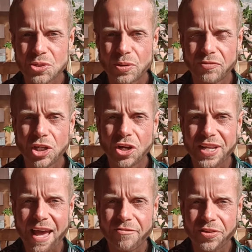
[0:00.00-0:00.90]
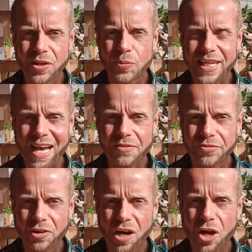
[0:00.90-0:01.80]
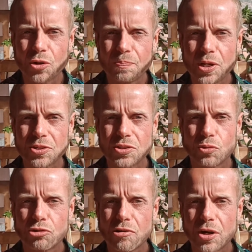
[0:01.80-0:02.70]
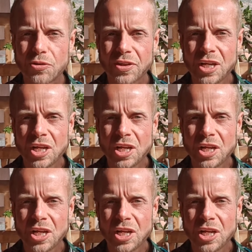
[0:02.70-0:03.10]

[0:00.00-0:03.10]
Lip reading: We've learned everything we can for our own personal growth,